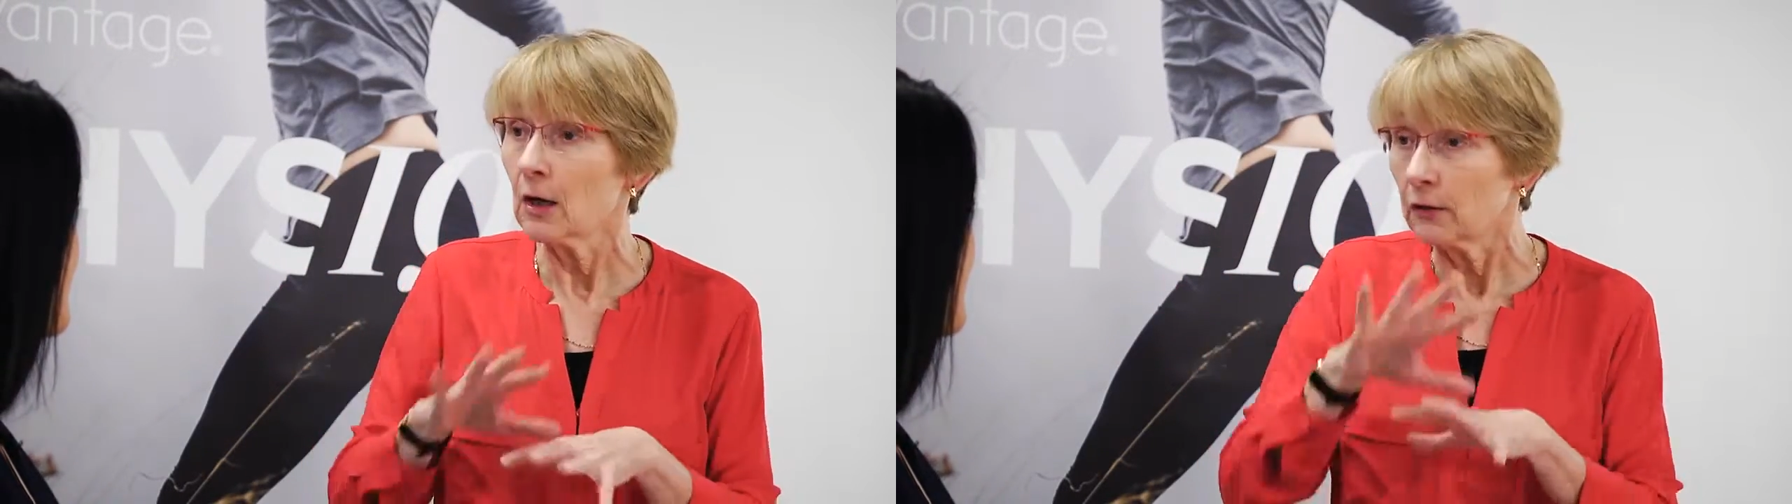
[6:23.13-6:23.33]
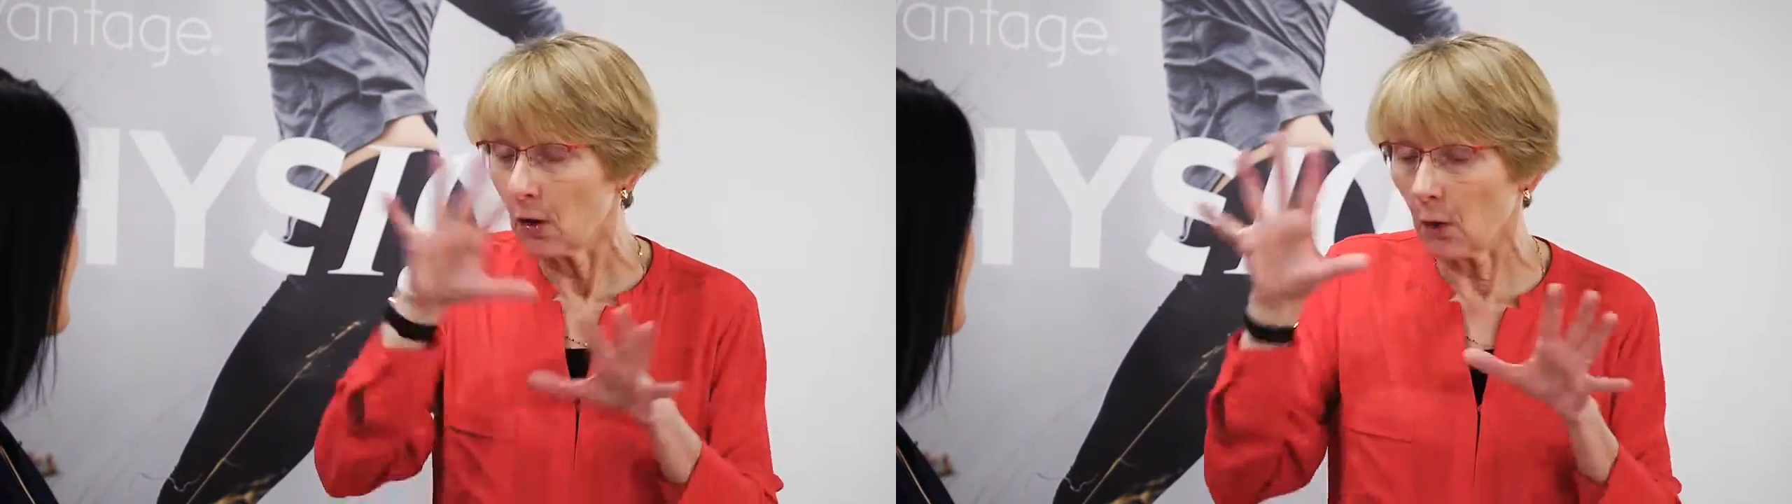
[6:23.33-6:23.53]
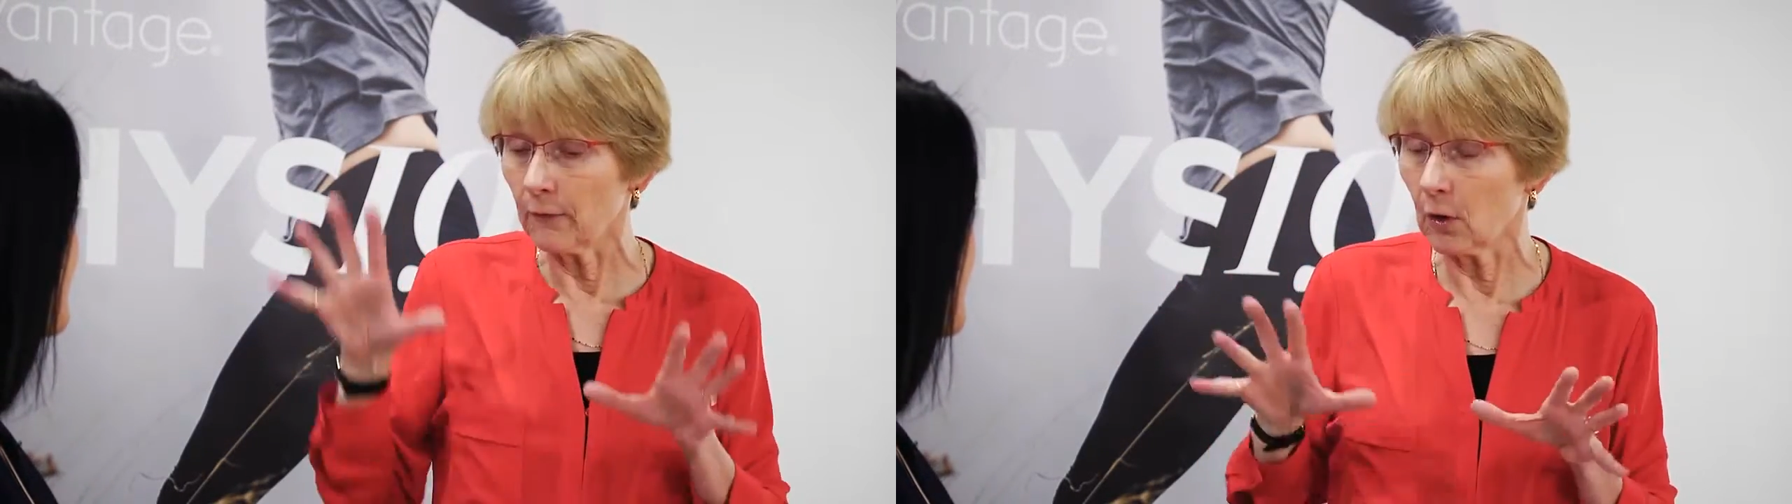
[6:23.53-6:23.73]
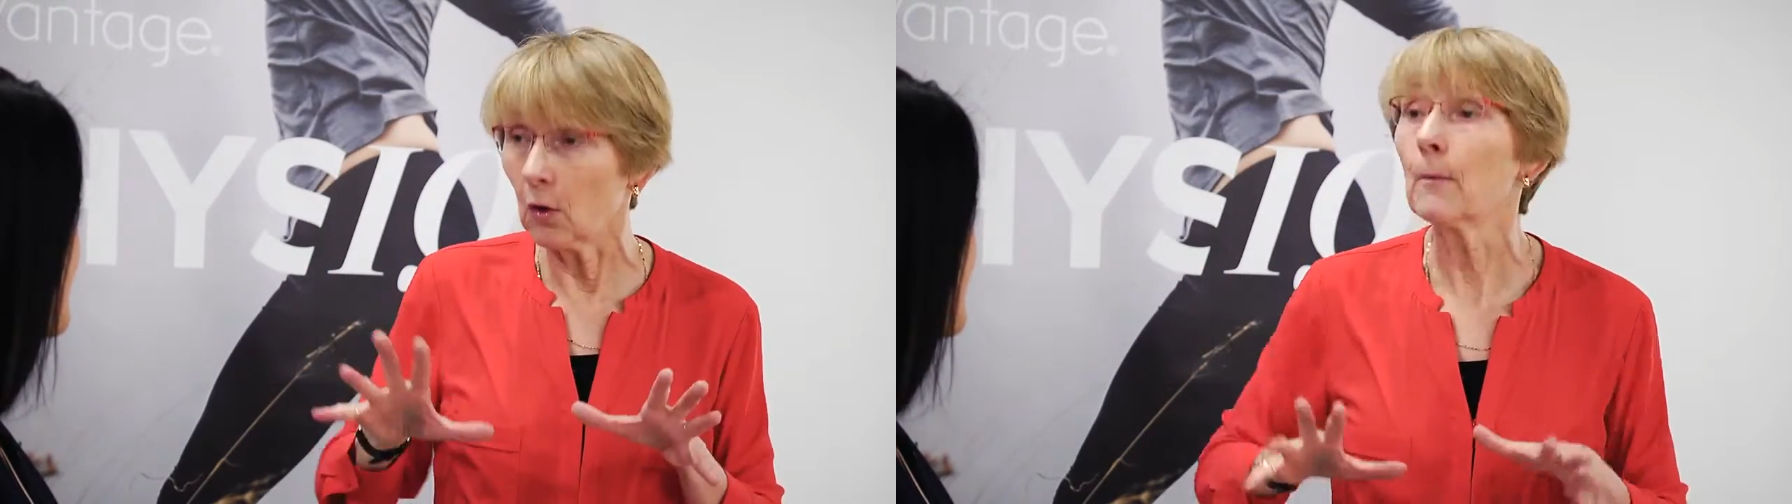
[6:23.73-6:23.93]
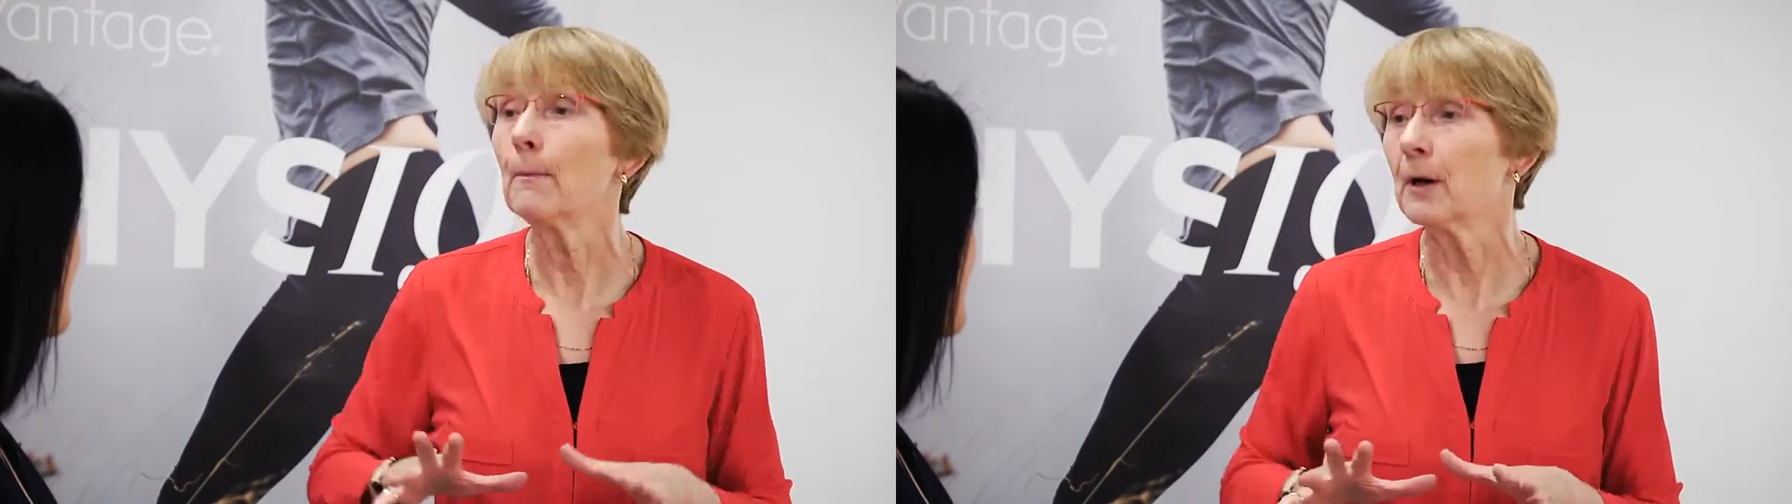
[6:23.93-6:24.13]
the
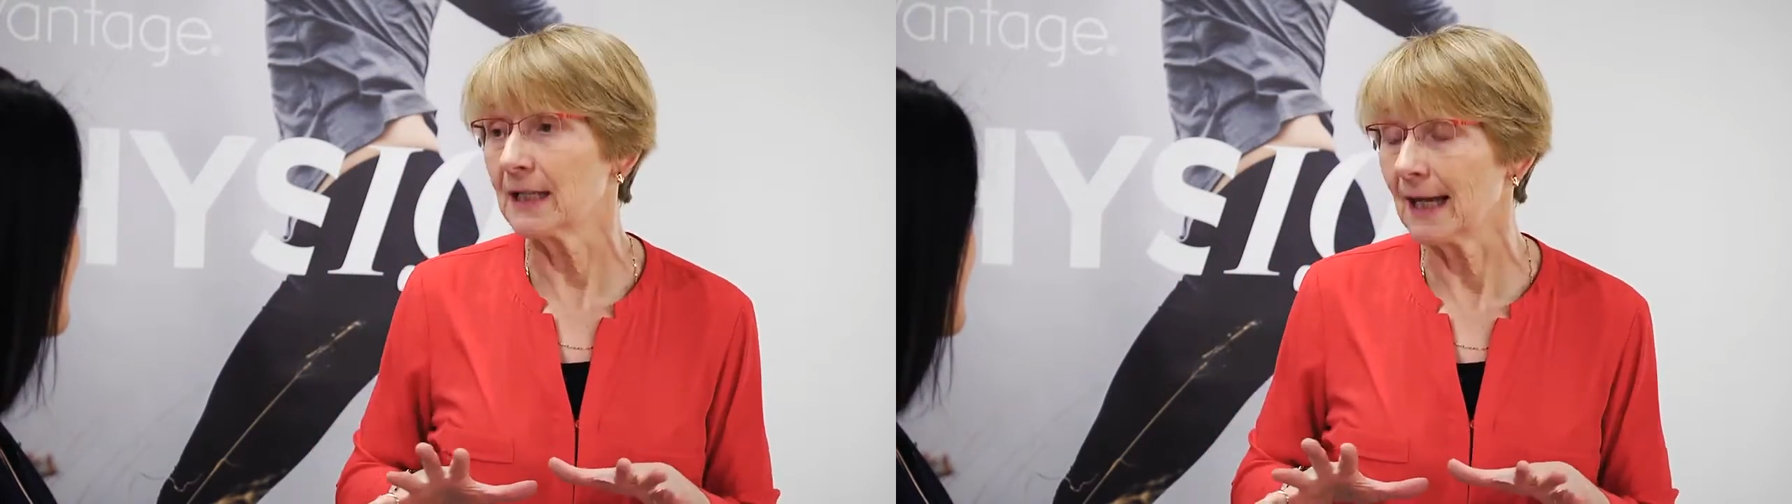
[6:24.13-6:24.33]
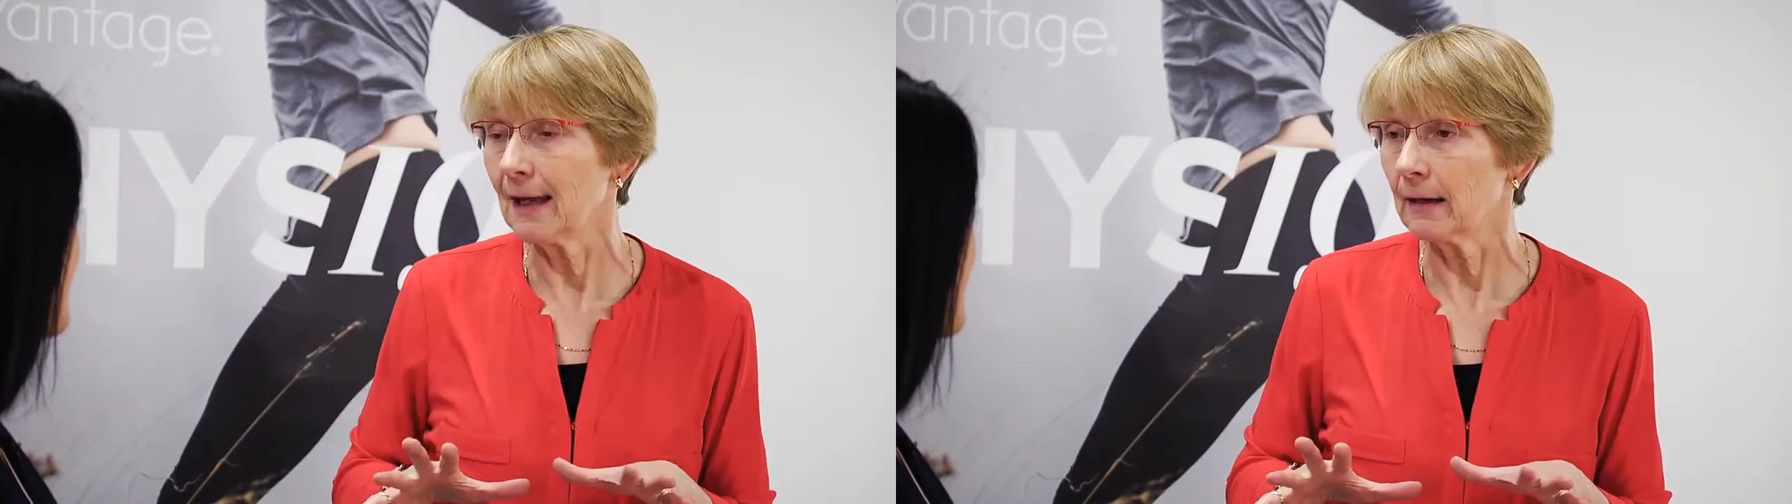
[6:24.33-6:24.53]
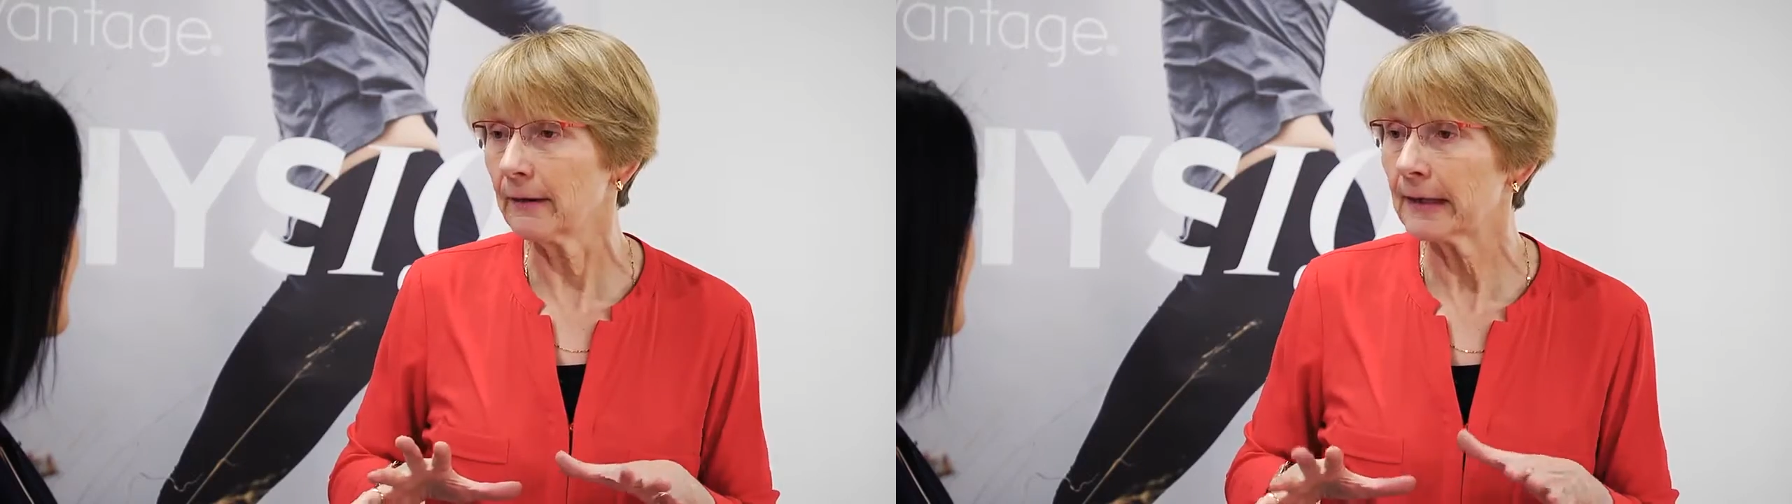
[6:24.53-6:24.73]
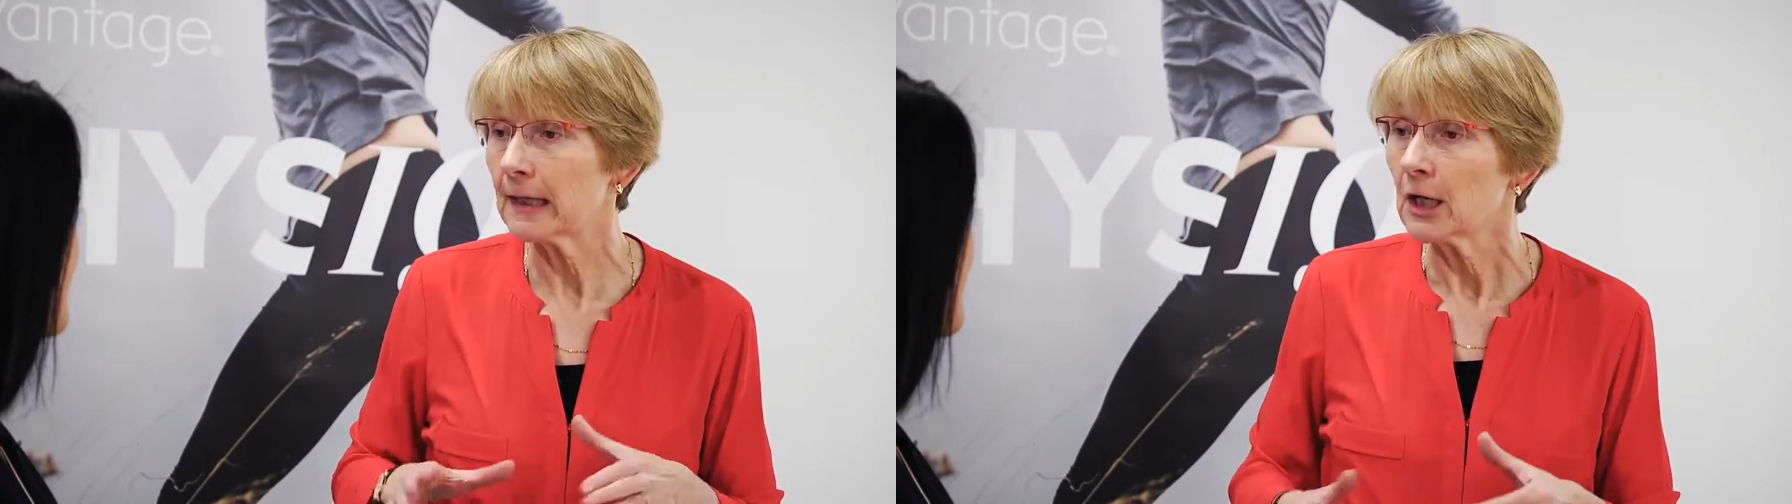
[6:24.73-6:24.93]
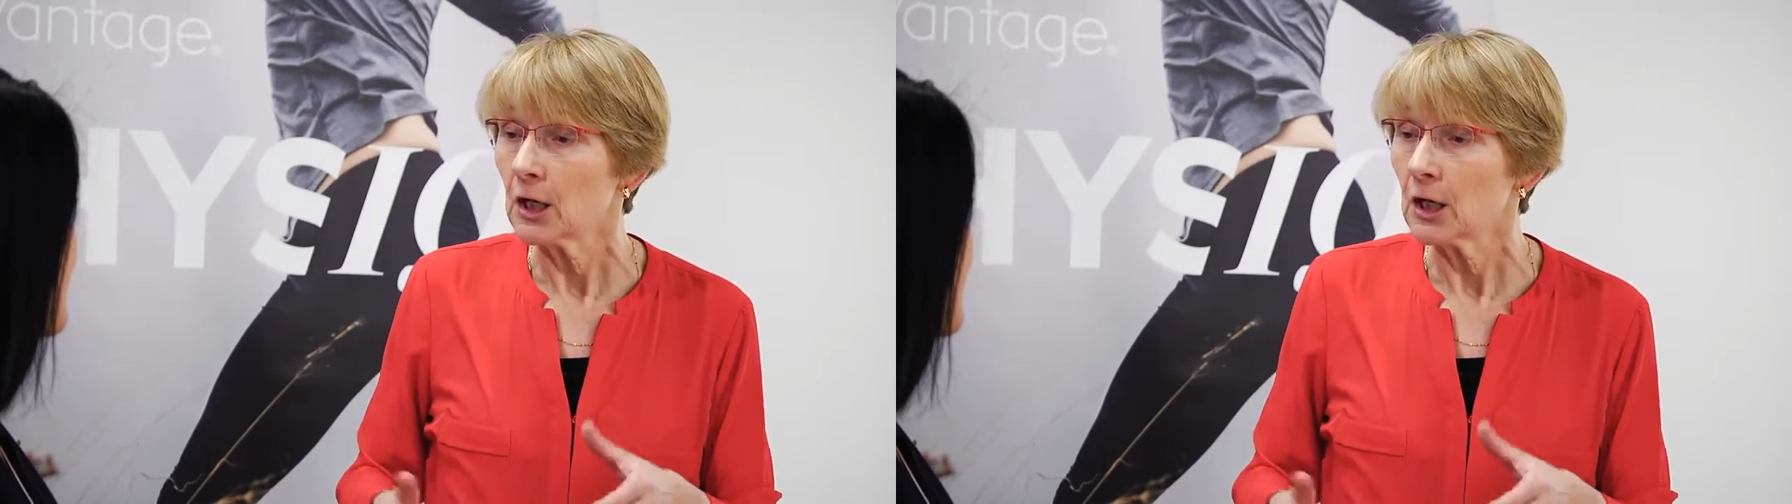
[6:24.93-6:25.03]
overall body health.